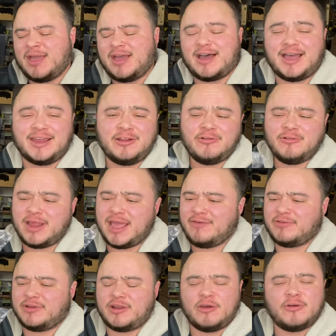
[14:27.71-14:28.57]
I don't
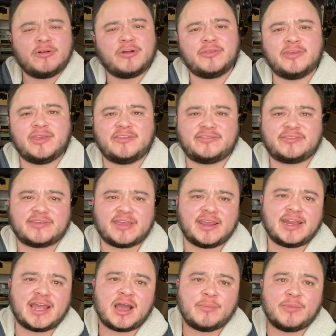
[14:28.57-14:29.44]
have a note on these
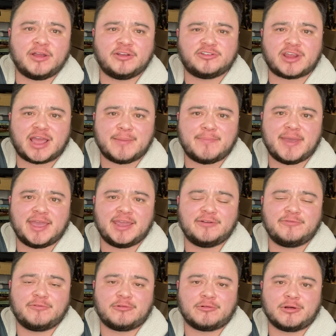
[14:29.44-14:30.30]
saying how much I
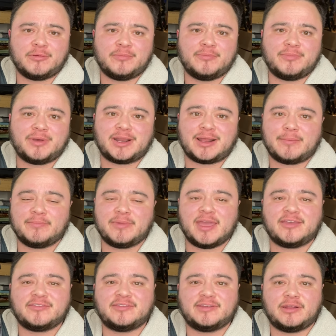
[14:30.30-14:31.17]
paid for them, but I'm
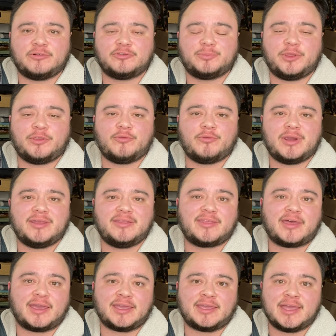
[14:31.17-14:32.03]
guessing it was between
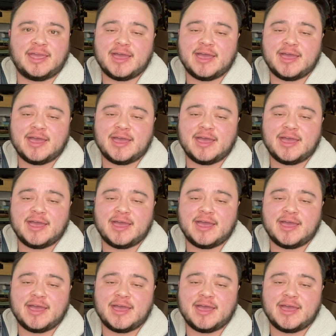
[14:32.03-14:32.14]
like